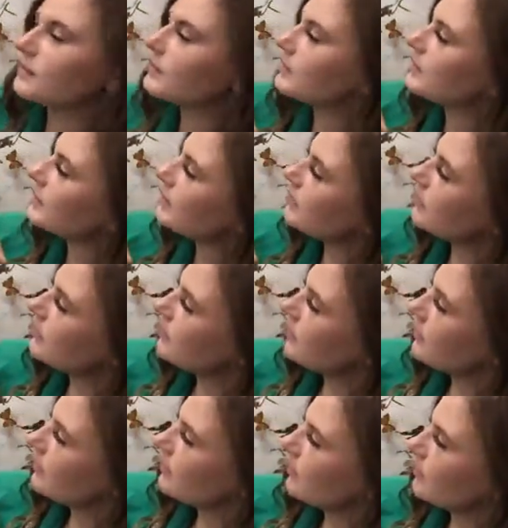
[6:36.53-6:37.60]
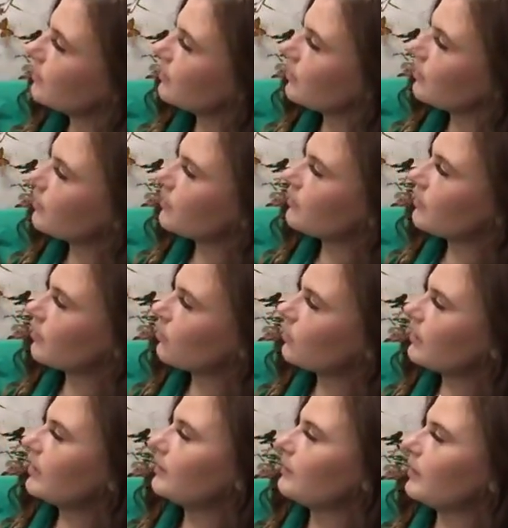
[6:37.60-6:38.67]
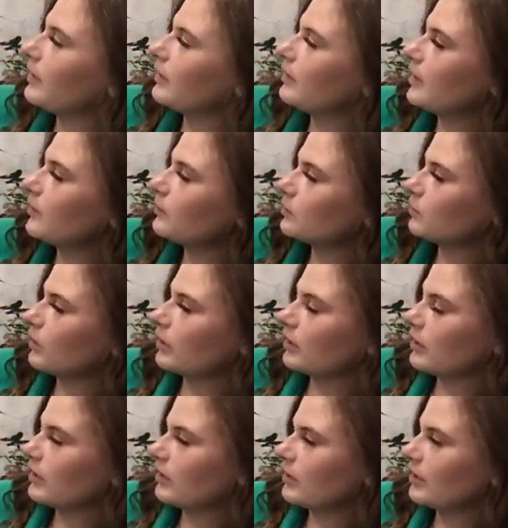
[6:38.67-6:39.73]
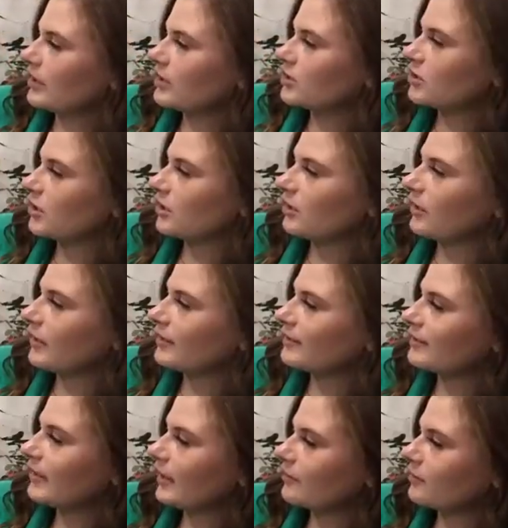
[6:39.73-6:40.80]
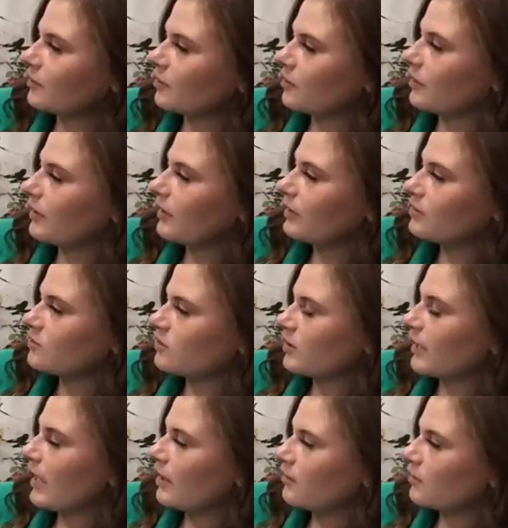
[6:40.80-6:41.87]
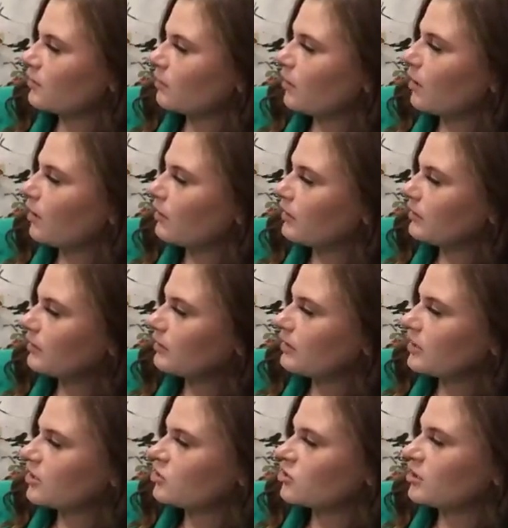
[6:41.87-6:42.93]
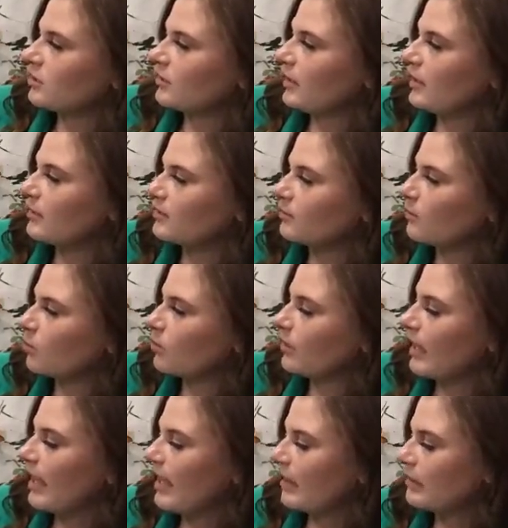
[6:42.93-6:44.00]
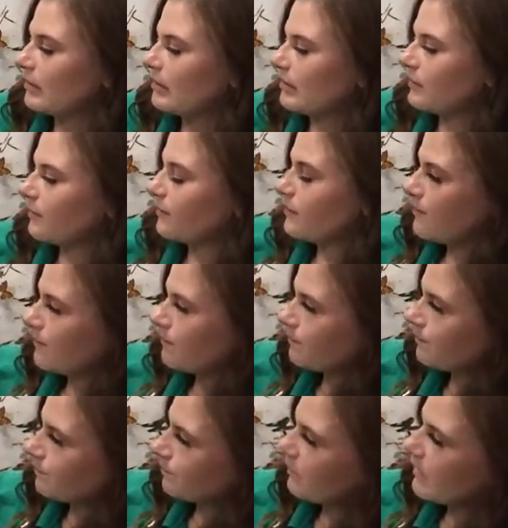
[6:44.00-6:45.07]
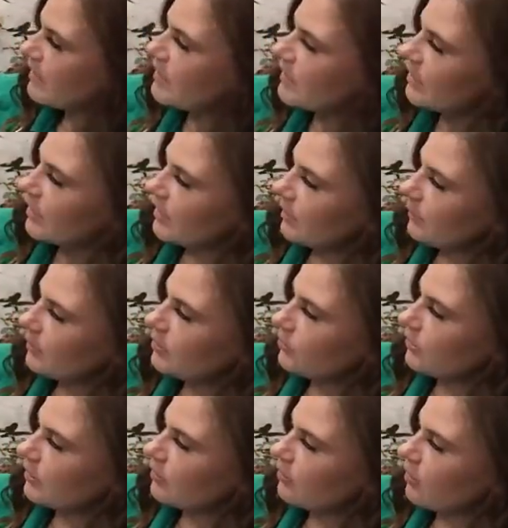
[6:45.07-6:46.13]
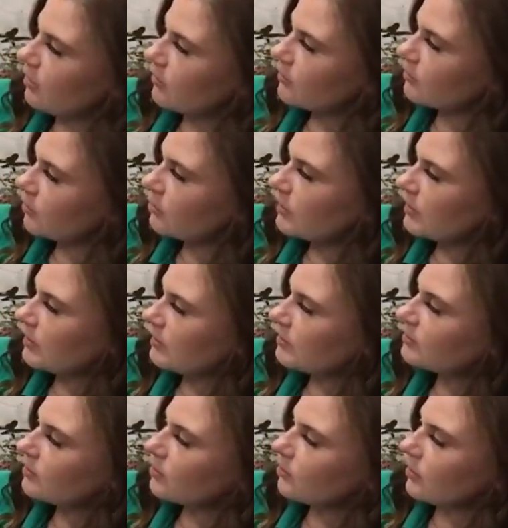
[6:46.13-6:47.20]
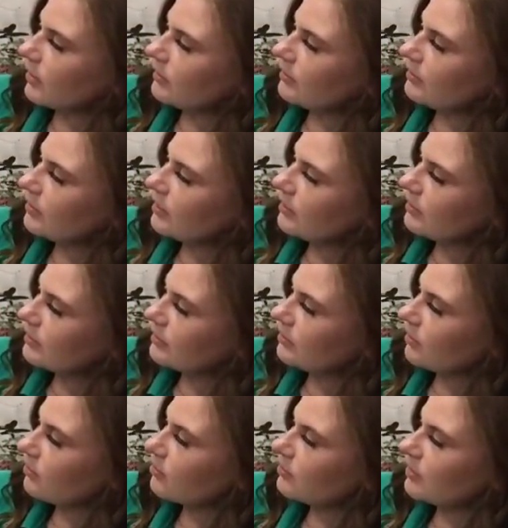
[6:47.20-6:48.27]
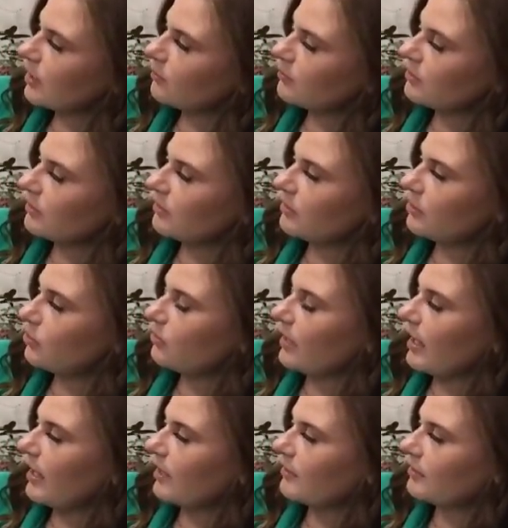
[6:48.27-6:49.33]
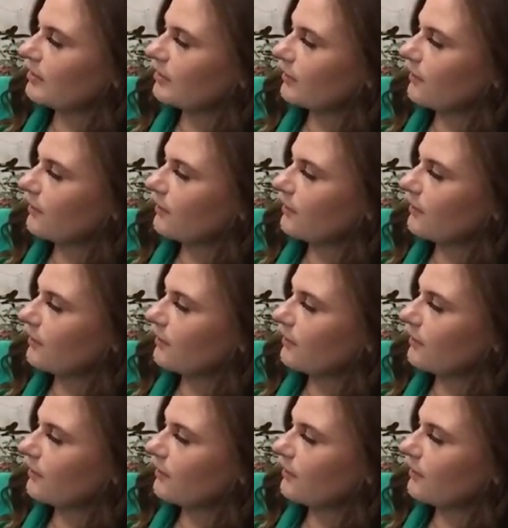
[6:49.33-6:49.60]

Let's see. But the queen bee keeps working. She collects nectar, she gathers pollen, she lays more eggs. In between her other duties, the queen snuggles up to the new eggs.